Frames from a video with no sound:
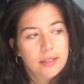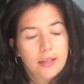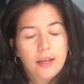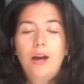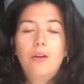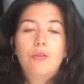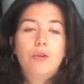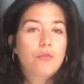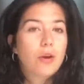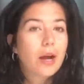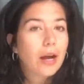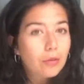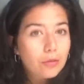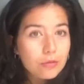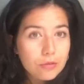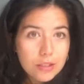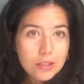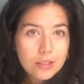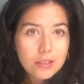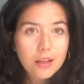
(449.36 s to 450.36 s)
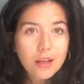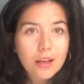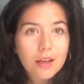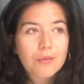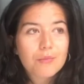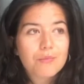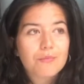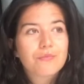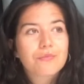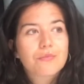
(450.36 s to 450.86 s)
are around
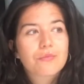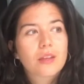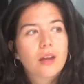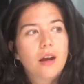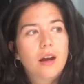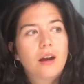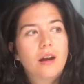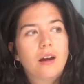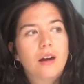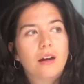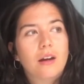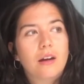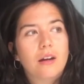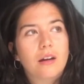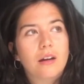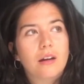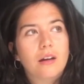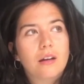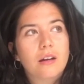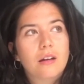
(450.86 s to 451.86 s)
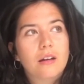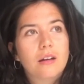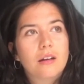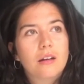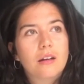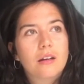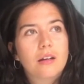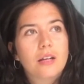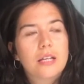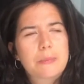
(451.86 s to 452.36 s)
are,
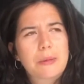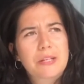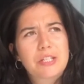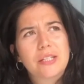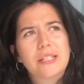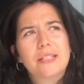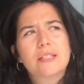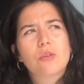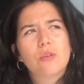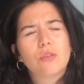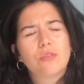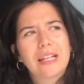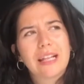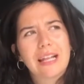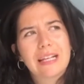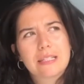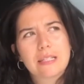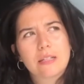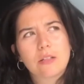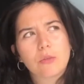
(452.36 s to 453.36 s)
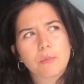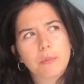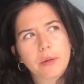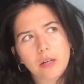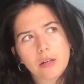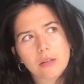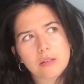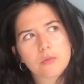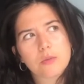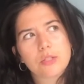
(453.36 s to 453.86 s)
especially sort of classical
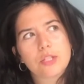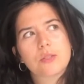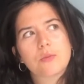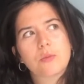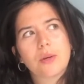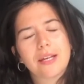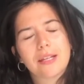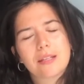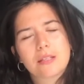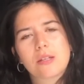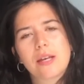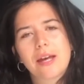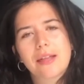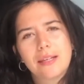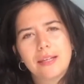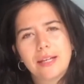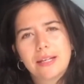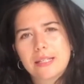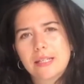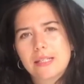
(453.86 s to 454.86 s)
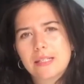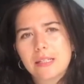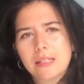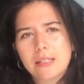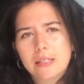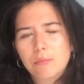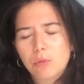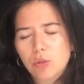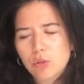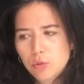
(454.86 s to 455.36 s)
parts, which is why I think I tend to
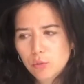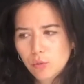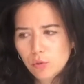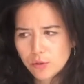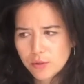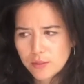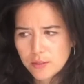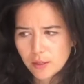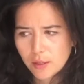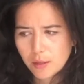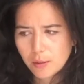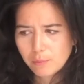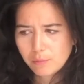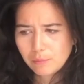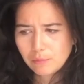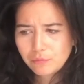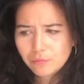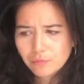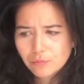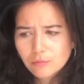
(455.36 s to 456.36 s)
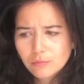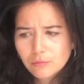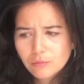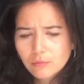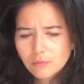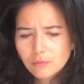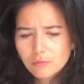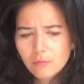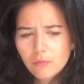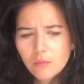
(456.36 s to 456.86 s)
lean more towards
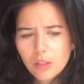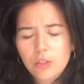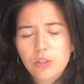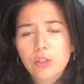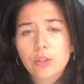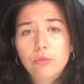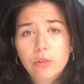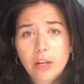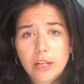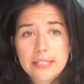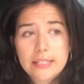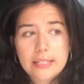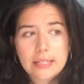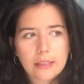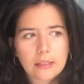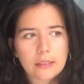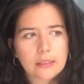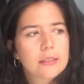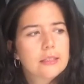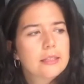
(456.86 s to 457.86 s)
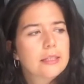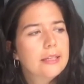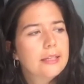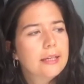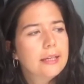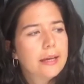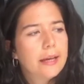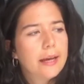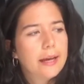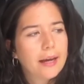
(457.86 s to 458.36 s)
new writing,
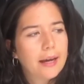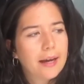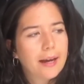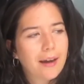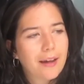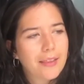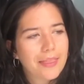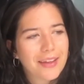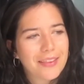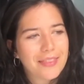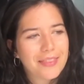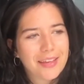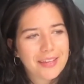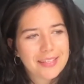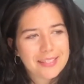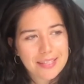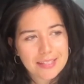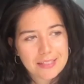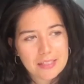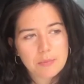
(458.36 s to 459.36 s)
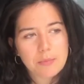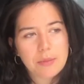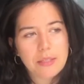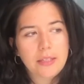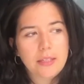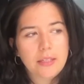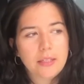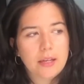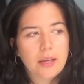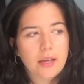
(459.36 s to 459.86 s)
are that they tend to
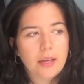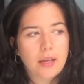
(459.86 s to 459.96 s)
be